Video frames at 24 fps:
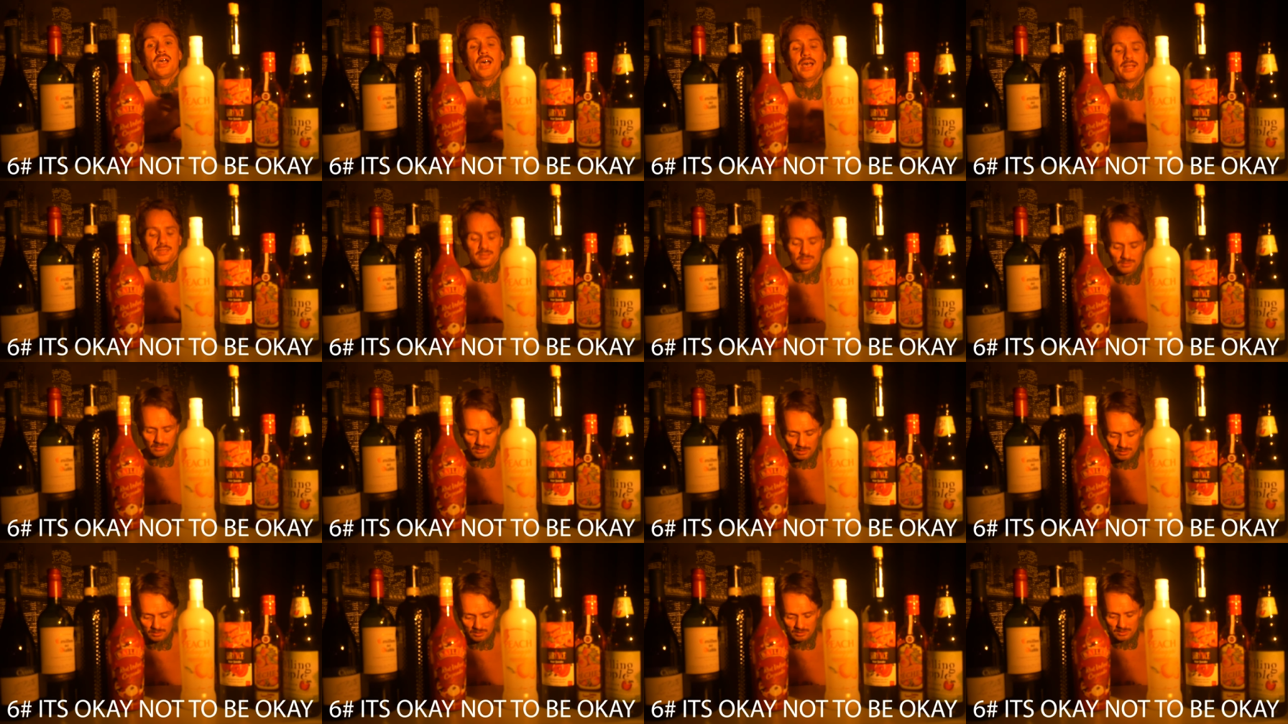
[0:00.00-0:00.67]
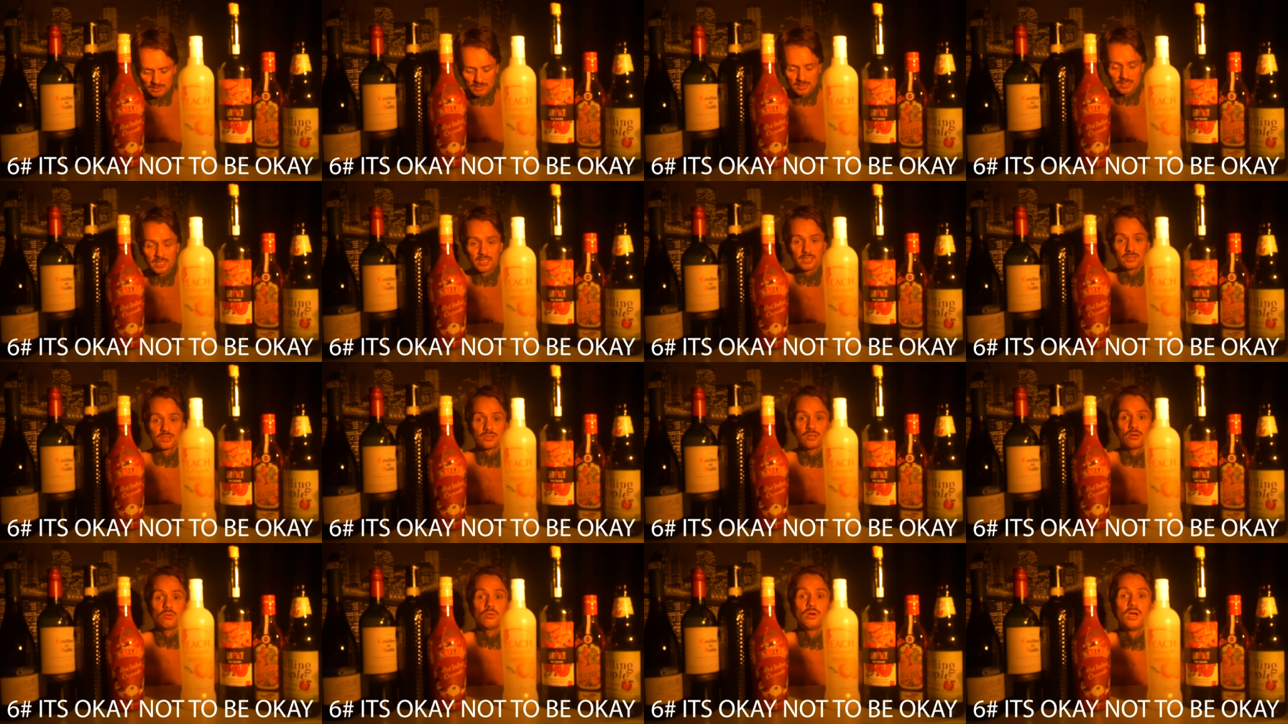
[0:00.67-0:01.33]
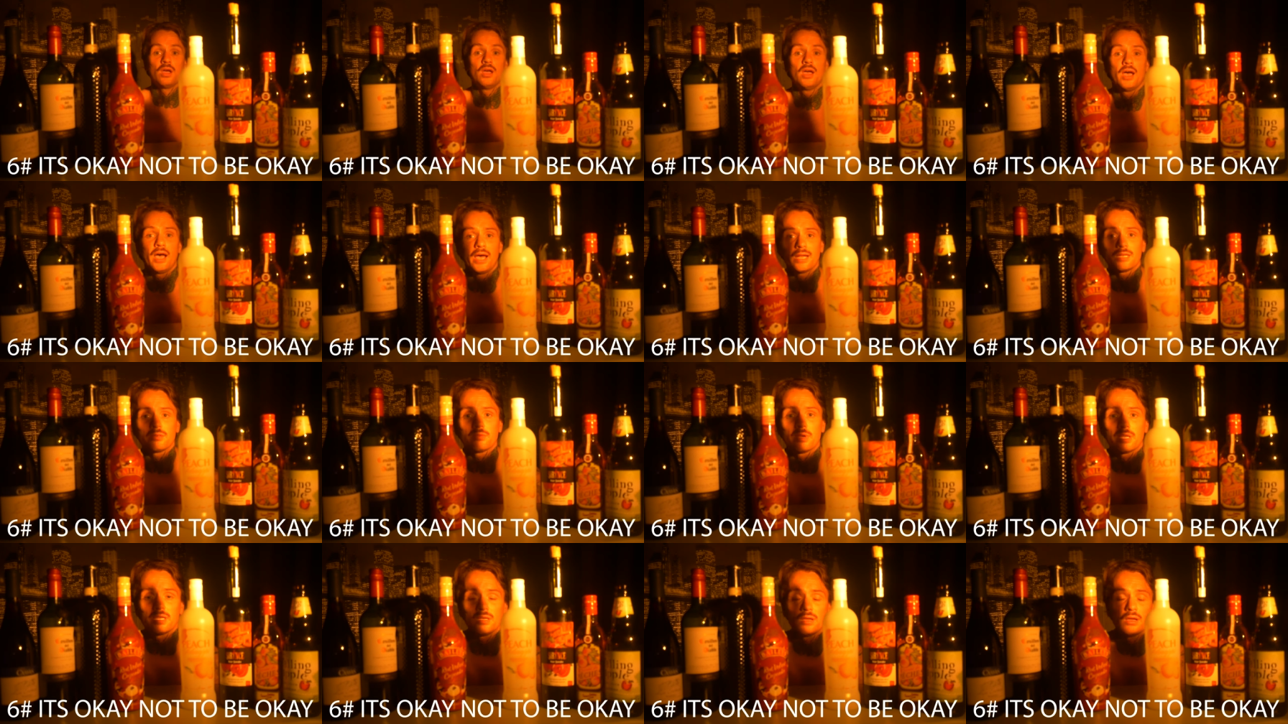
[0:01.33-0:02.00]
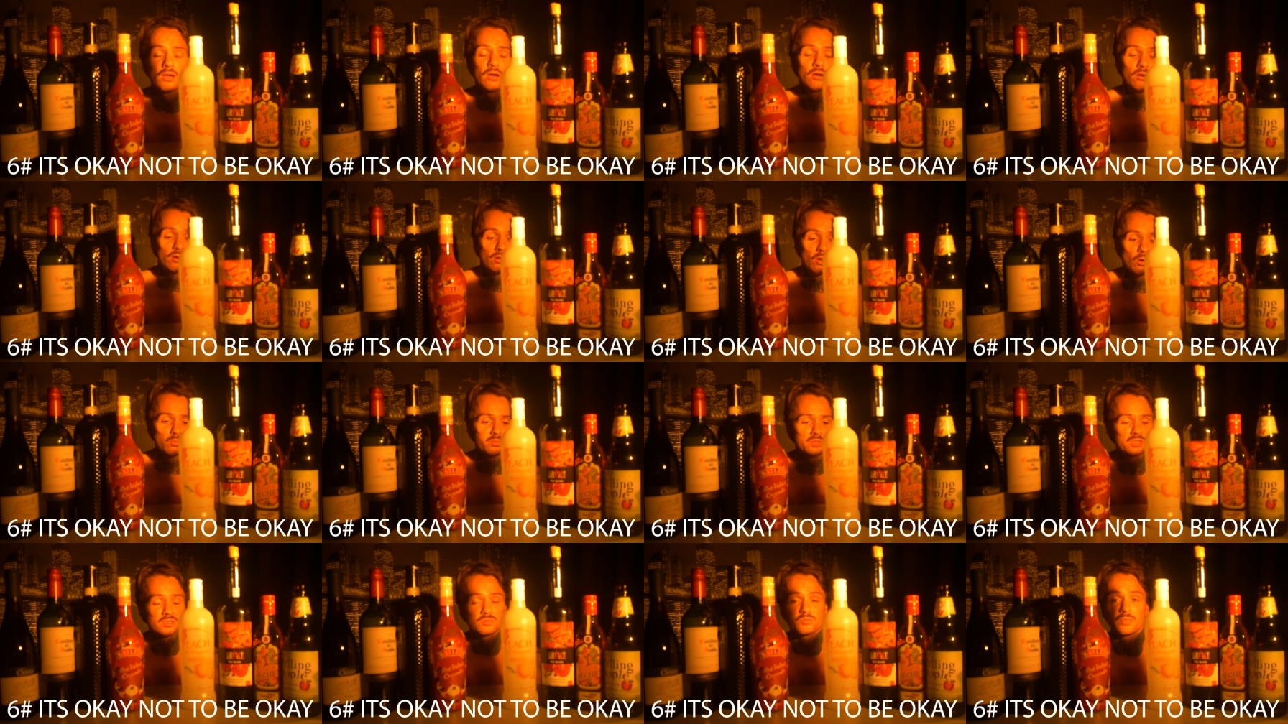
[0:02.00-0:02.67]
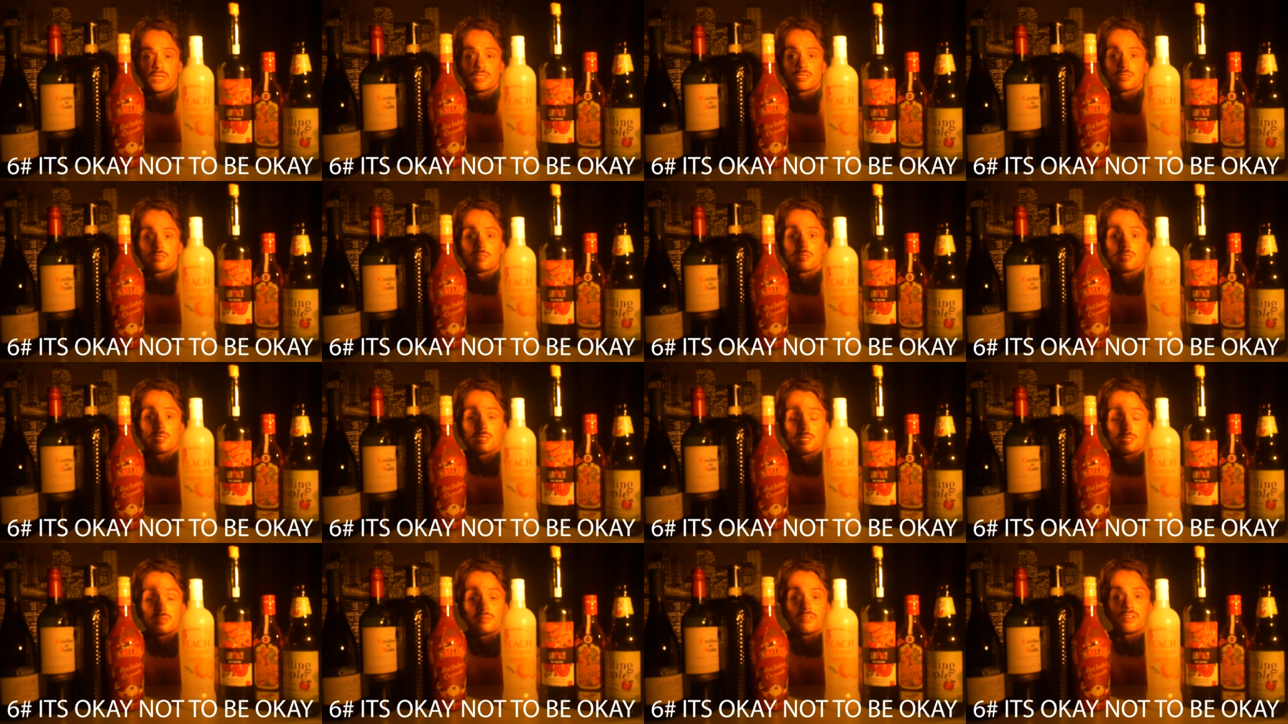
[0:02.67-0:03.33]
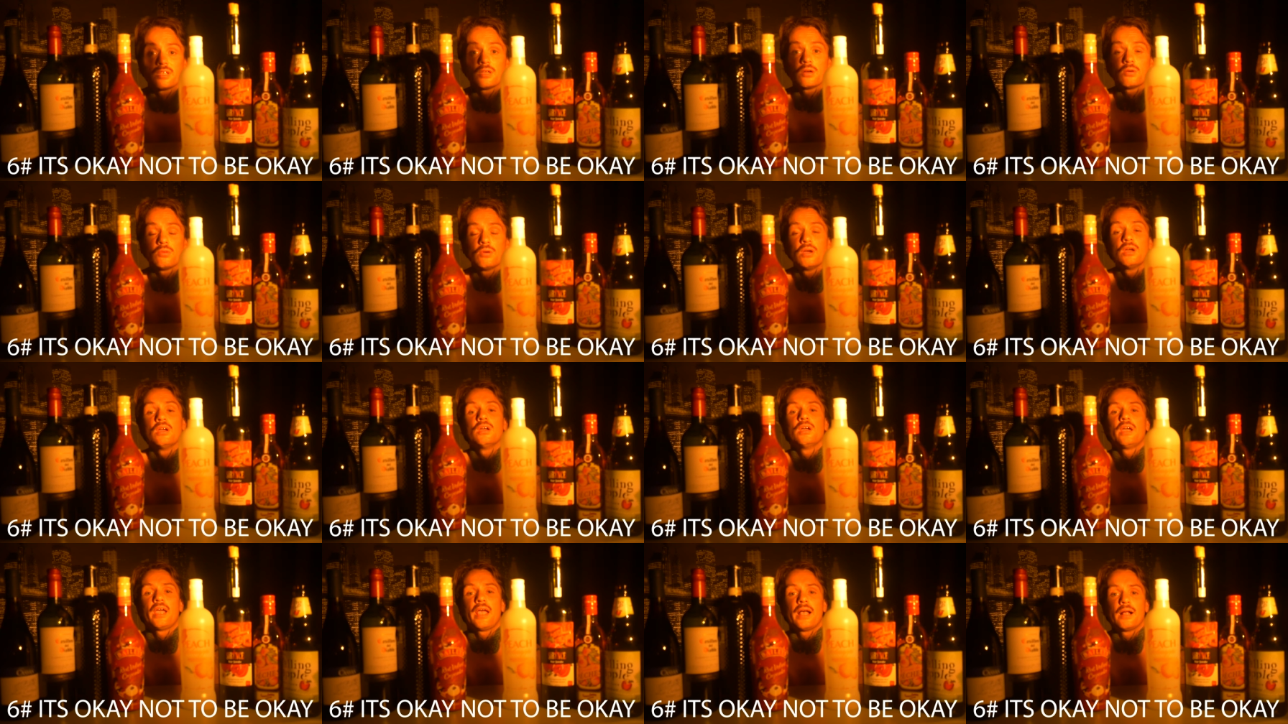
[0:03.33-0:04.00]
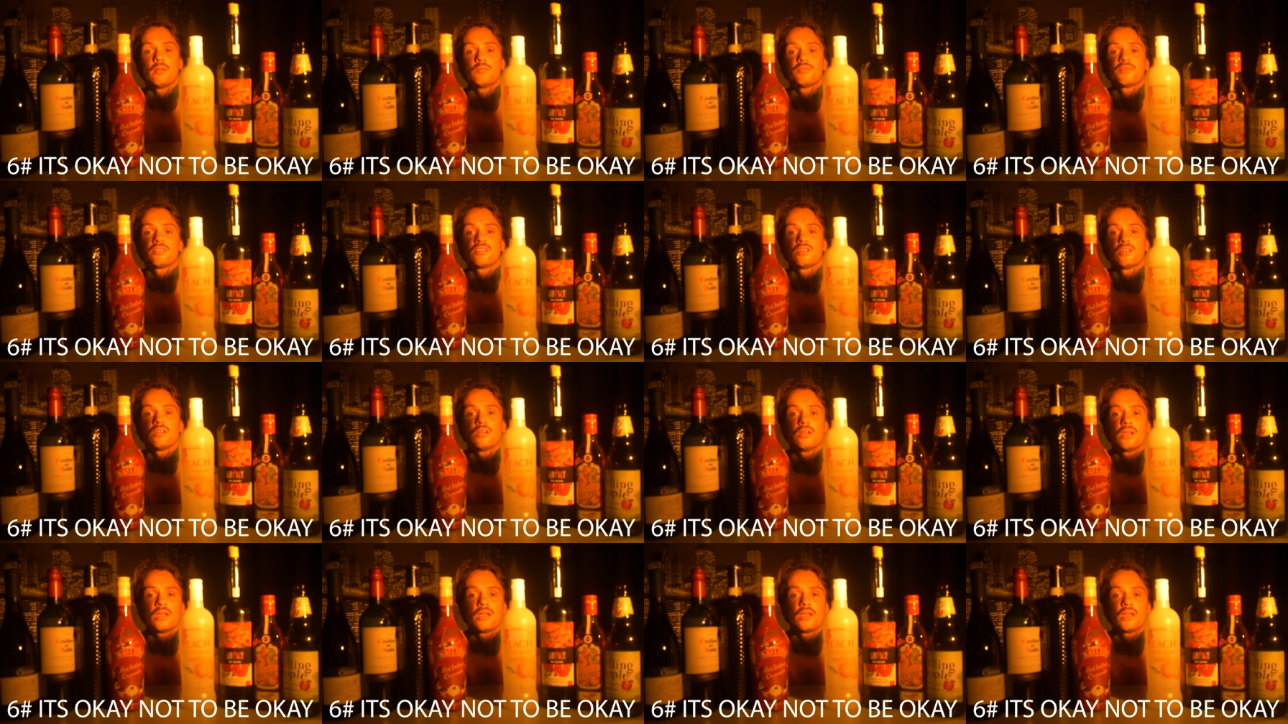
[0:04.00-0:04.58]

And, and this is it. So anyway, I hope this message in this video helped.